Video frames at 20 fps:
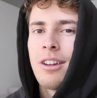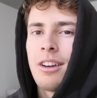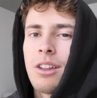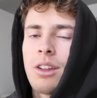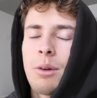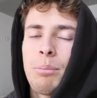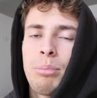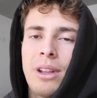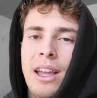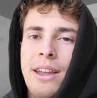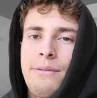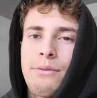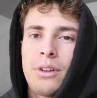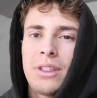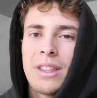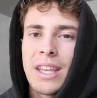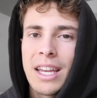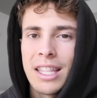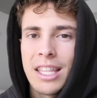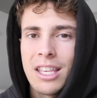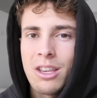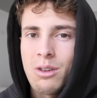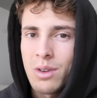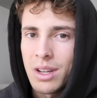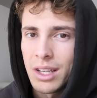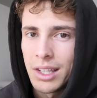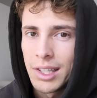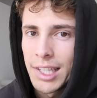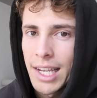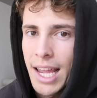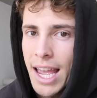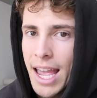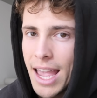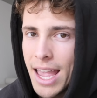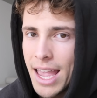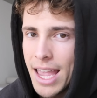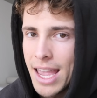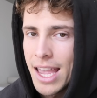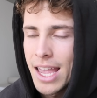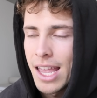Another playful thing that you can
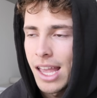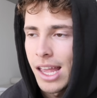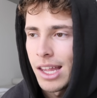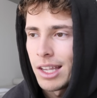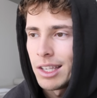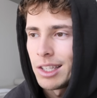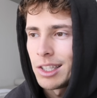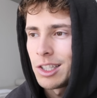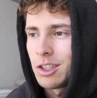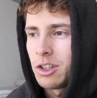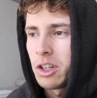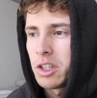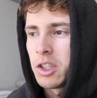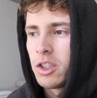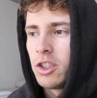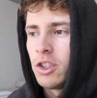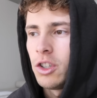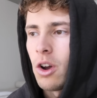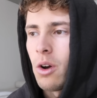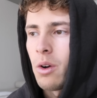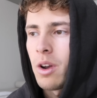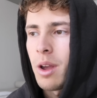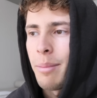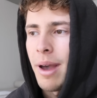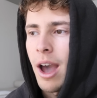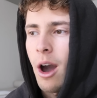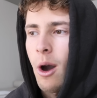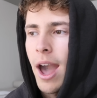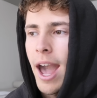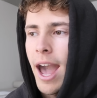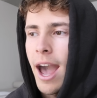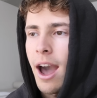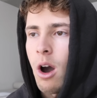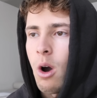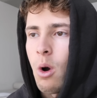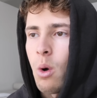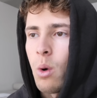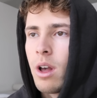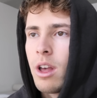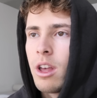say is just joke about
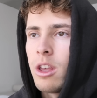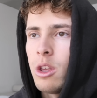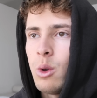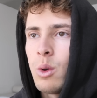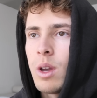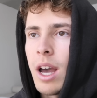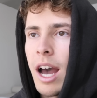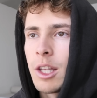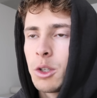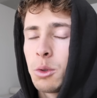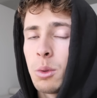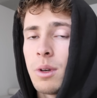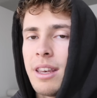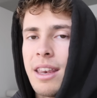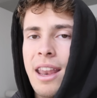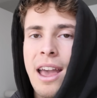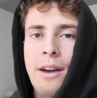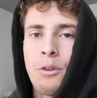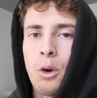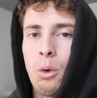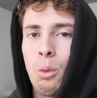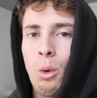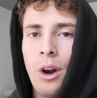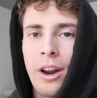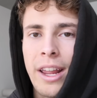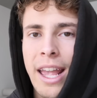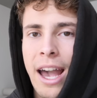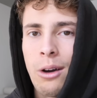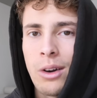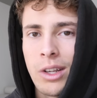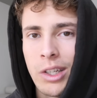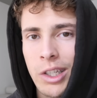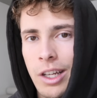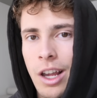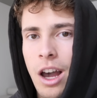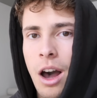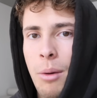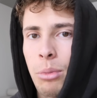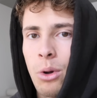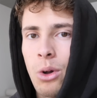how you guys would never work out as a
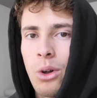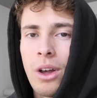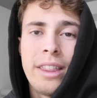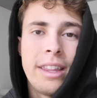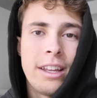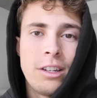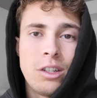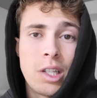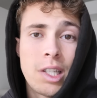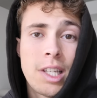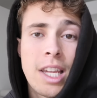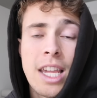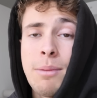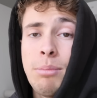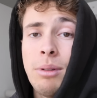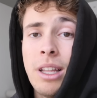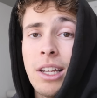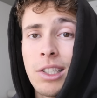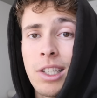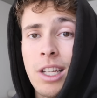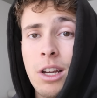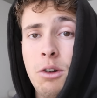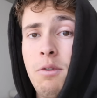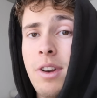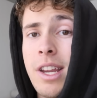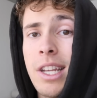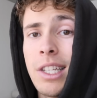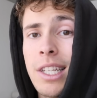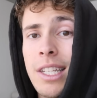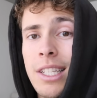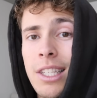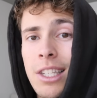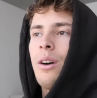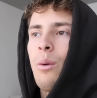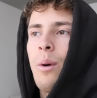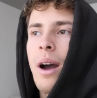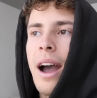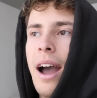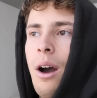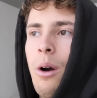couple, and then just keep listing reasons.
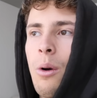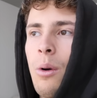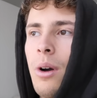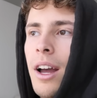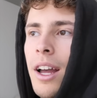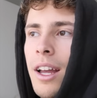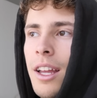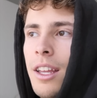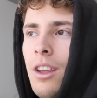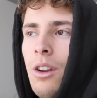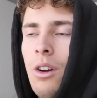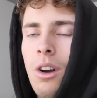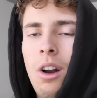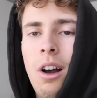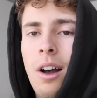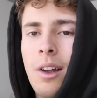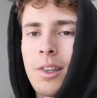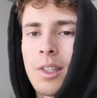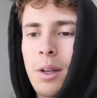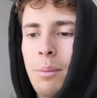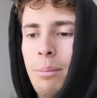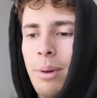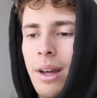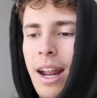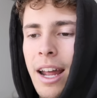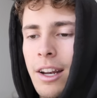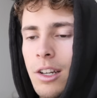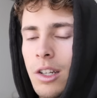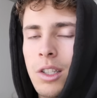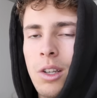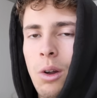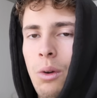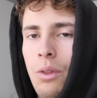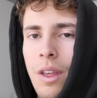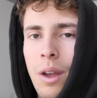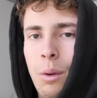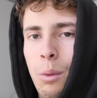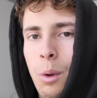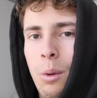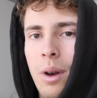Wow, you're awesome, but I just don't
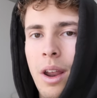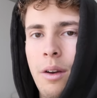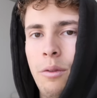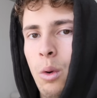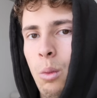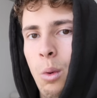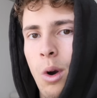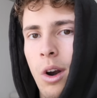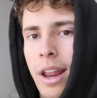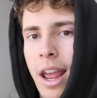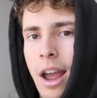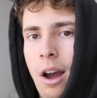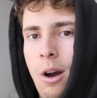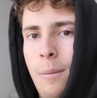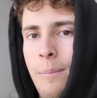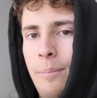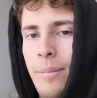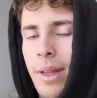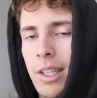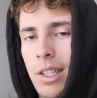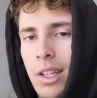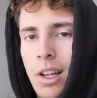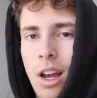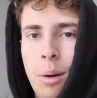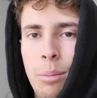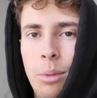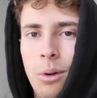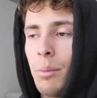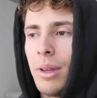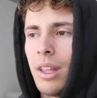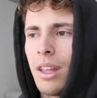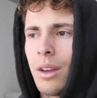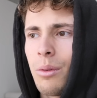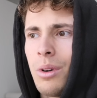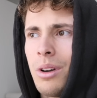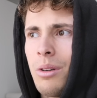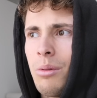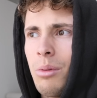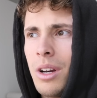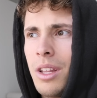think we would ever work out as a couple. Be like,
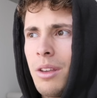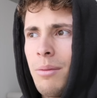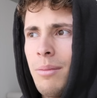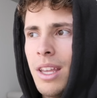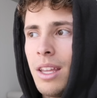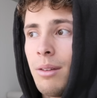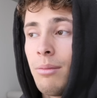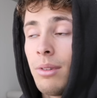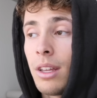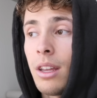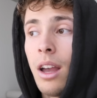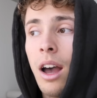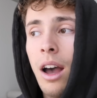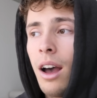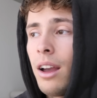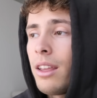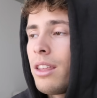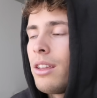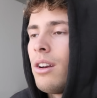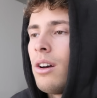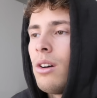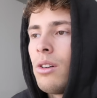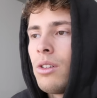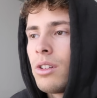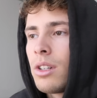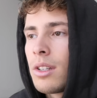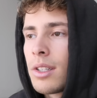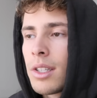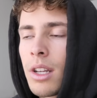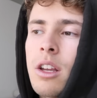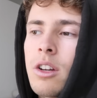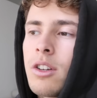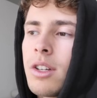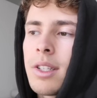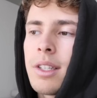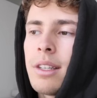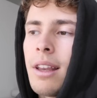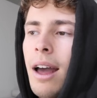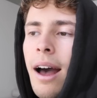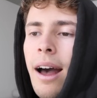what do you mean? Be like,
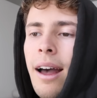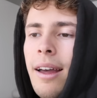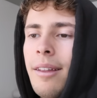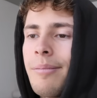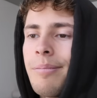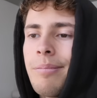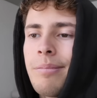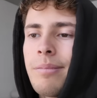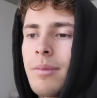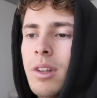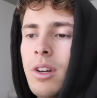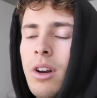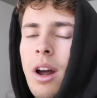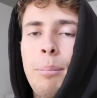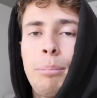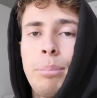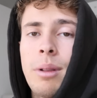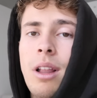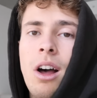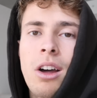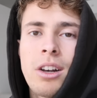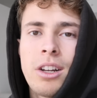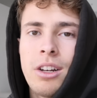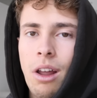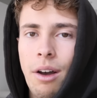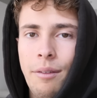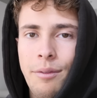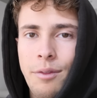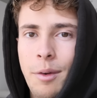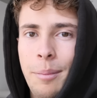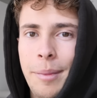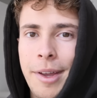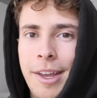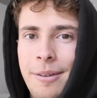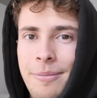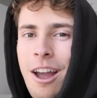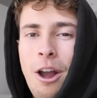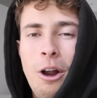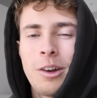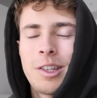you're not blonde enough for
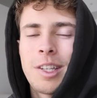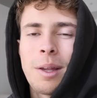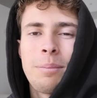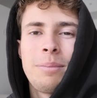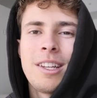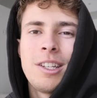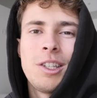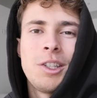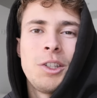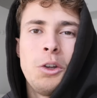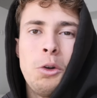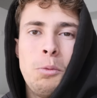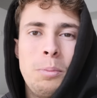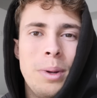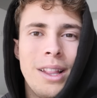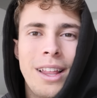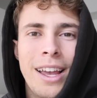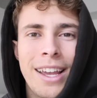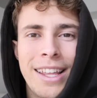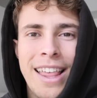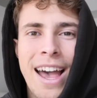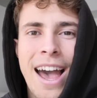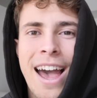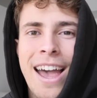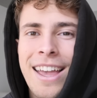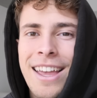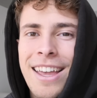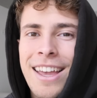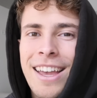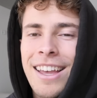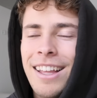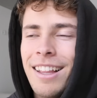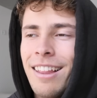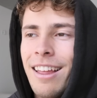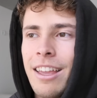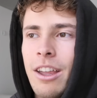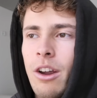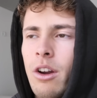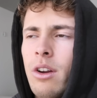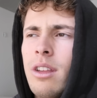me, or something stupid like that.
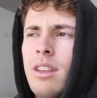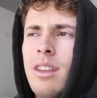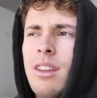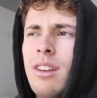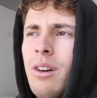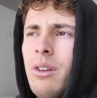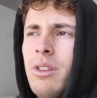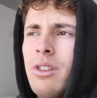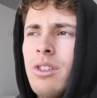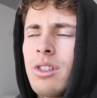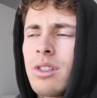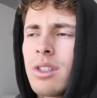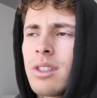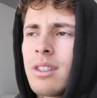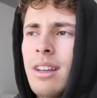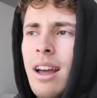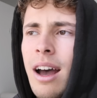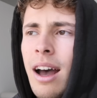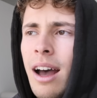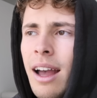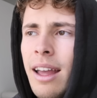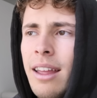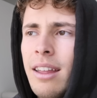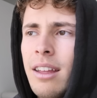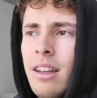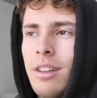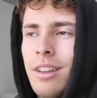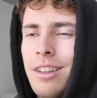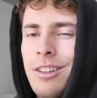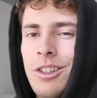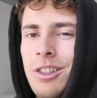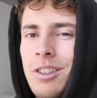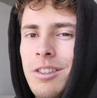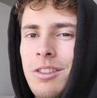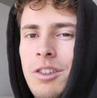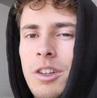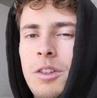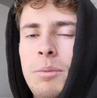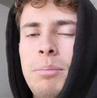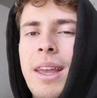Like, or you're just not, like,
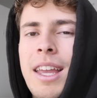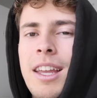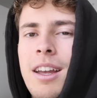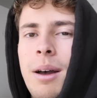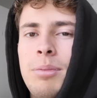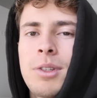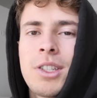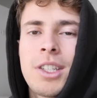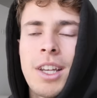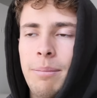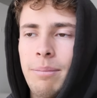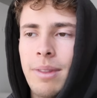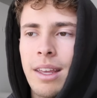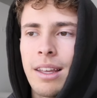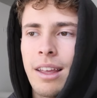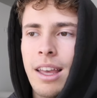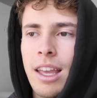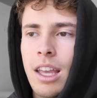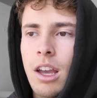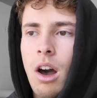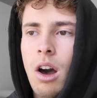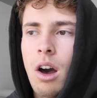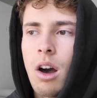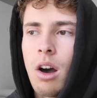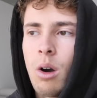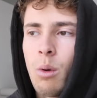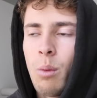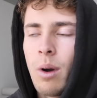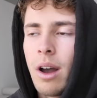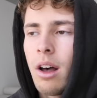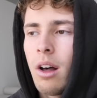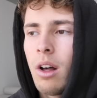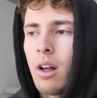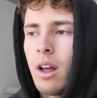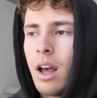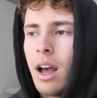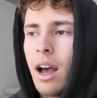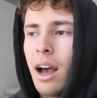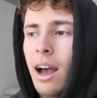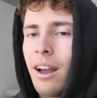just make up something like, oh,
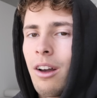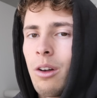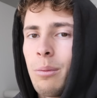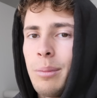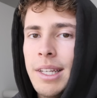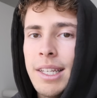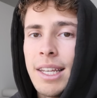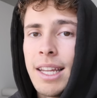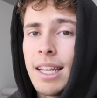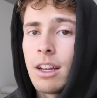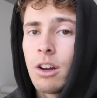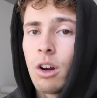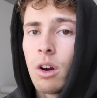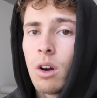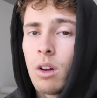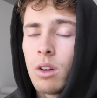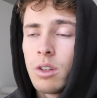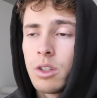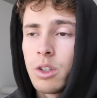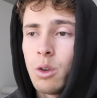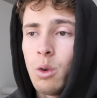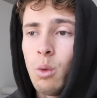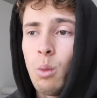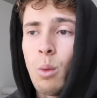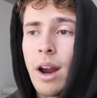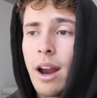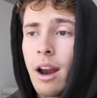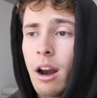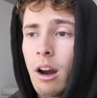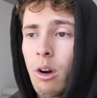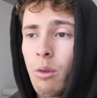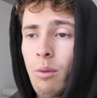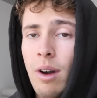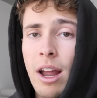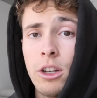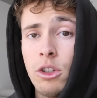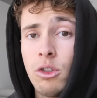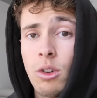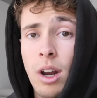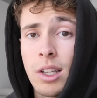well, I only date girls who wear
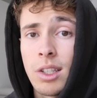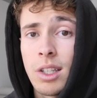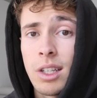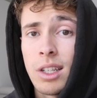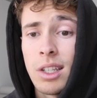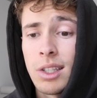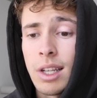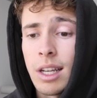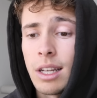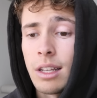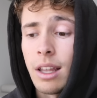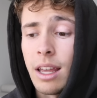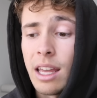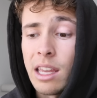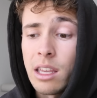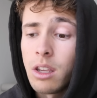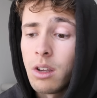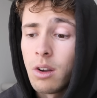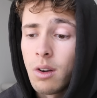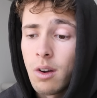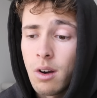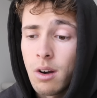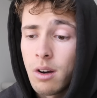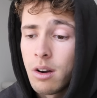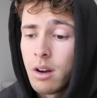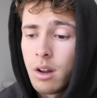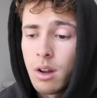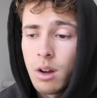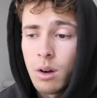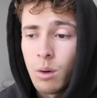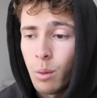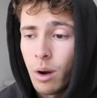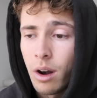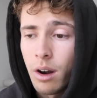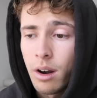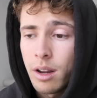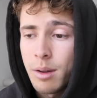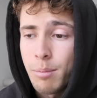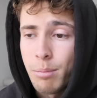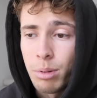red dresses, and like you're
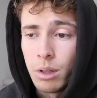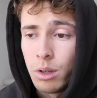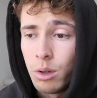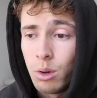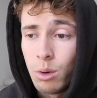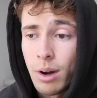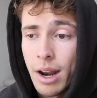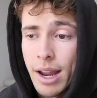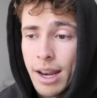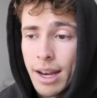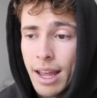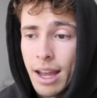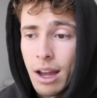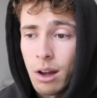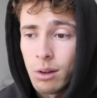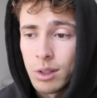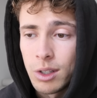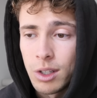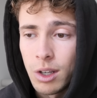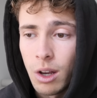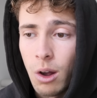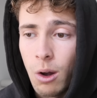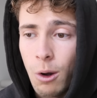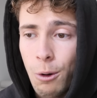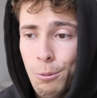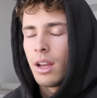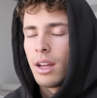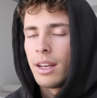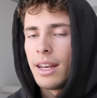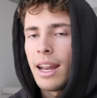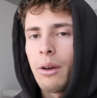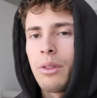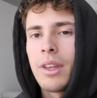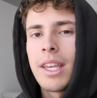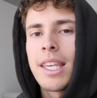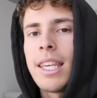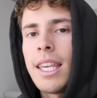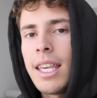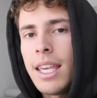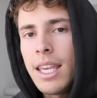wearing blue right now. So now the
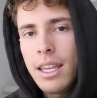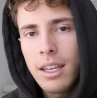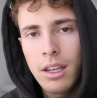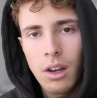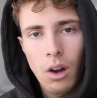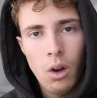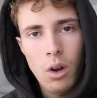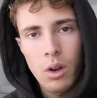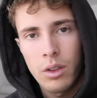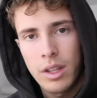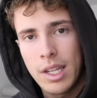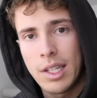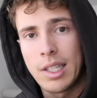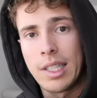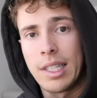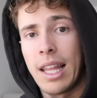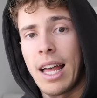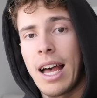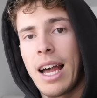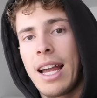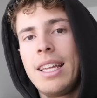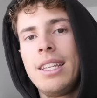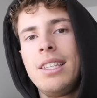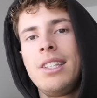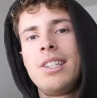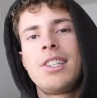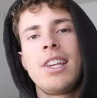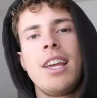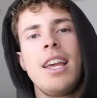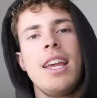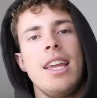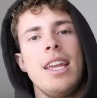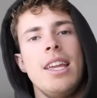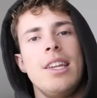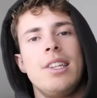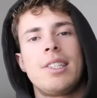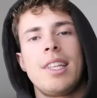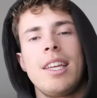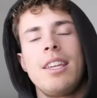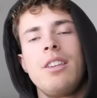key to all these lines
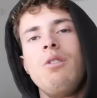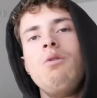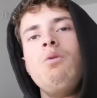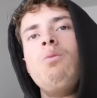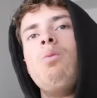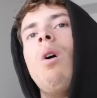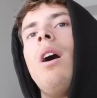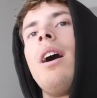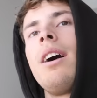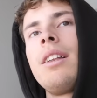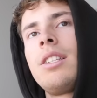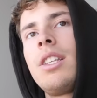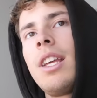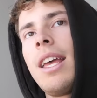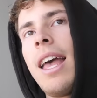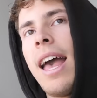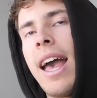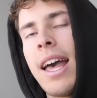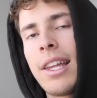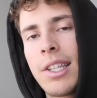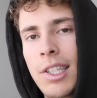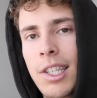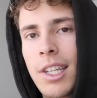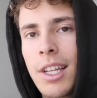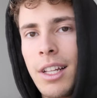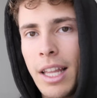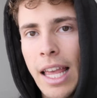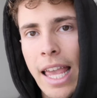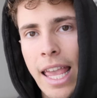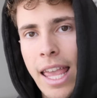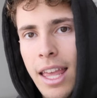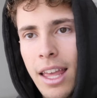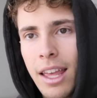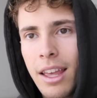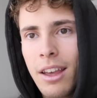is that you want to escalate.